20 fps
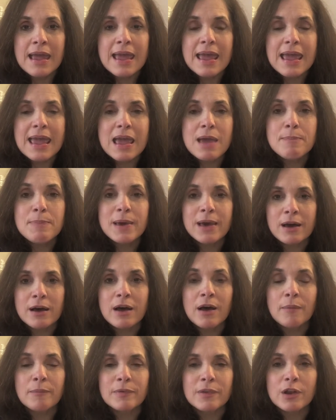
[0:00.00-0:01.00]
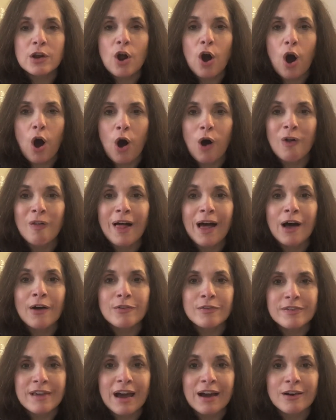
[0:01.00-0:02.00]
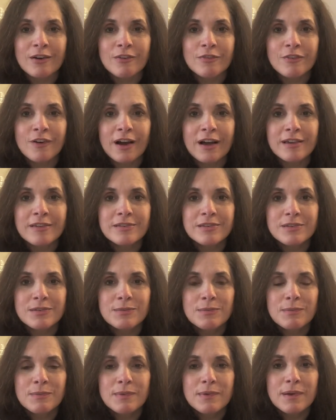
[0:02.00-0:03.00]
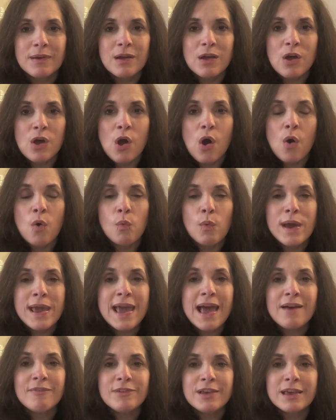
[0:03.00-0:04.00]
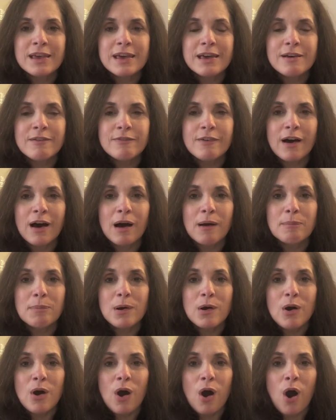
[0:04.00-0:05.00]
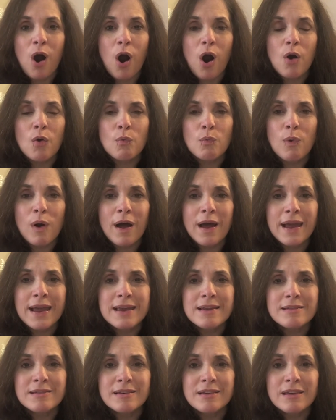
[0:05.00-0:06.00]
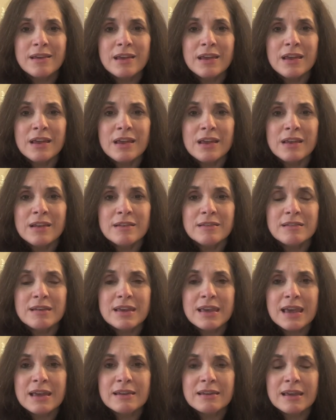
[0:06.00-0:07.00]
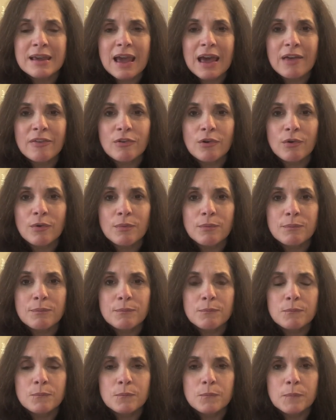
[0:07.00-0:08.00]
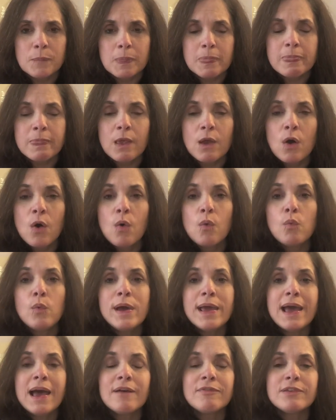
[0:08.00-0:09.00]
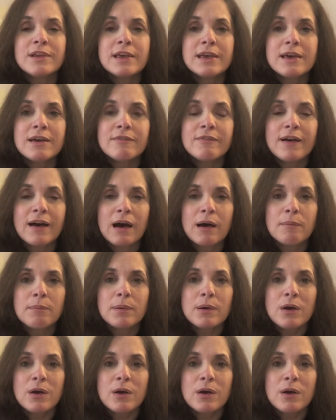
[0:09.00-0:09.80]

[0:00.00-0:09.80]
It becomes an all-out sacrifice. We have to give up our right to get together. We have to give up